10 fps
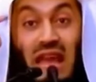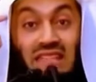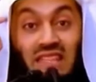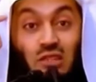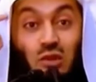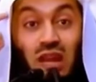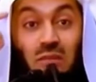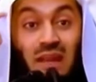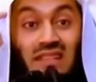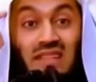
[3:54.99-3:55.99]
attitude
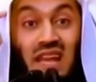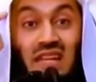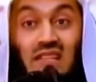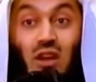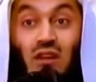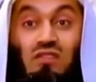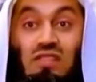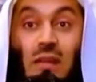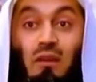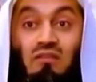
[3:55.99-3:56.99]
and mentality of
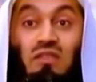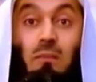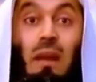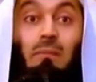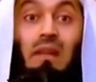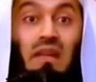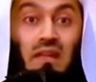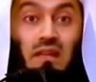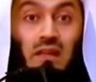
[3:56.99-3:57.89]
some of the public,